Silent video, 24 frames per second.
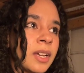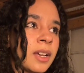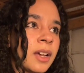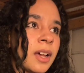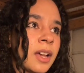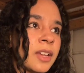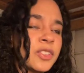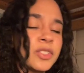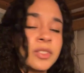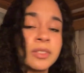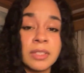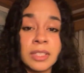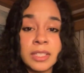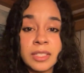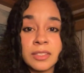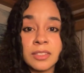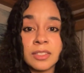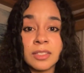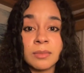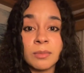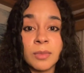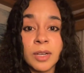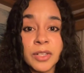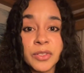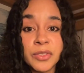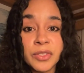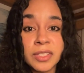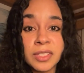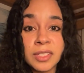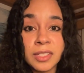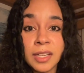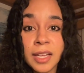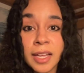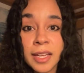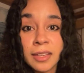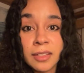I should listen to some mantras
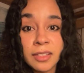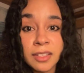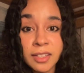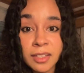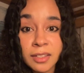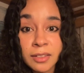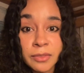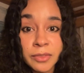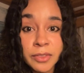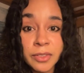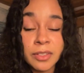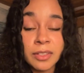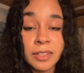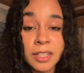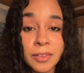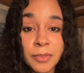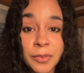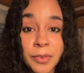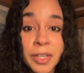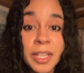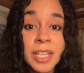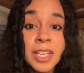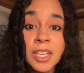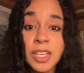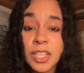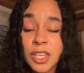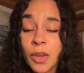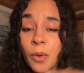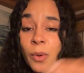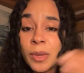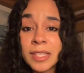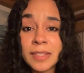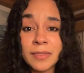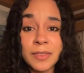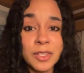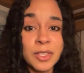tonight. You know, you can never,
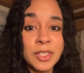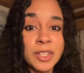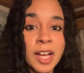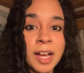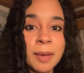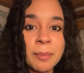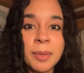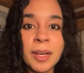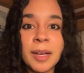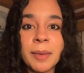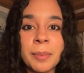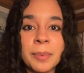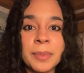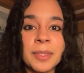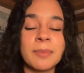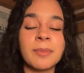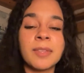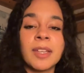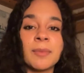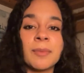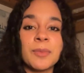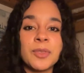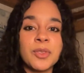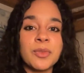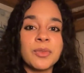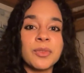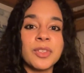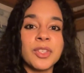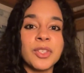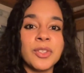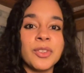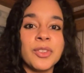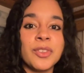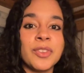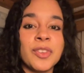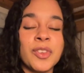you always have to top up. Sometimes
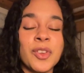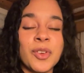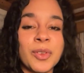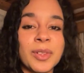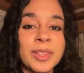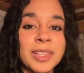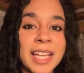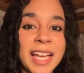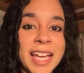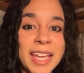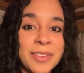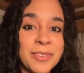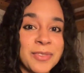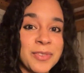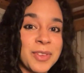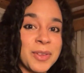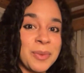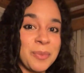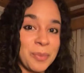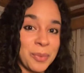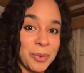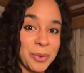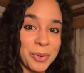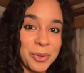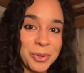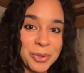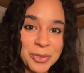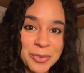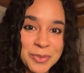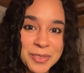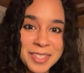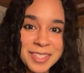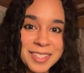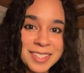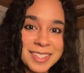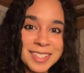your life
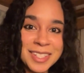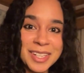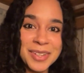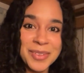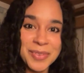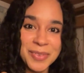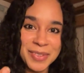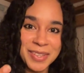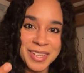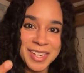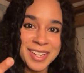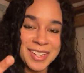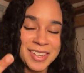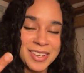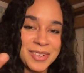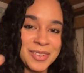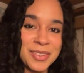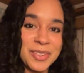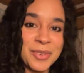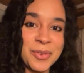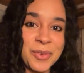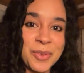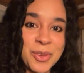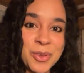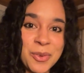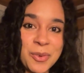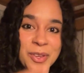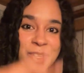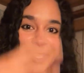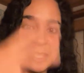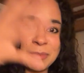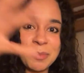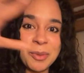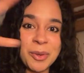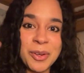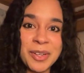improves and stuff, and you
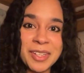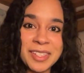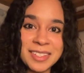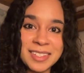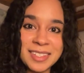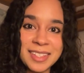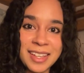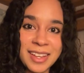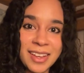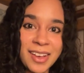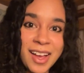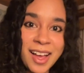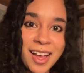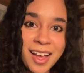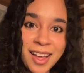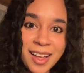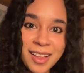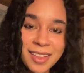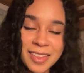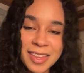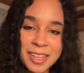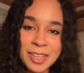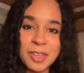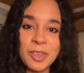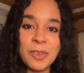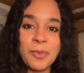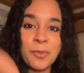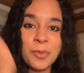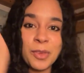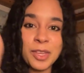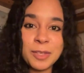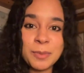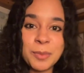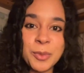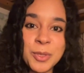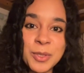experience like, oh, like you
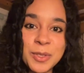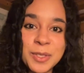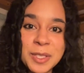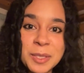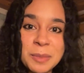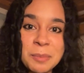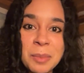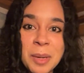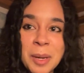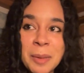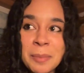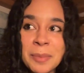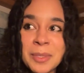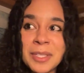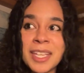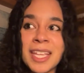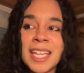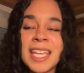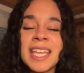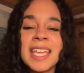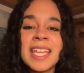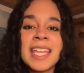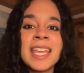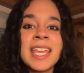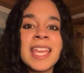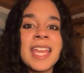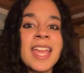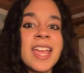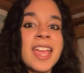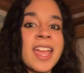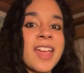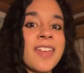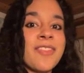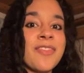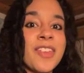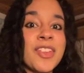experience these bumps,
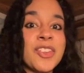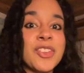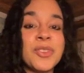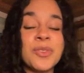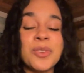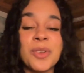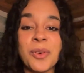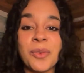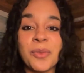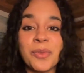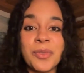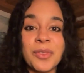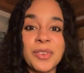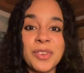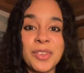and then you don't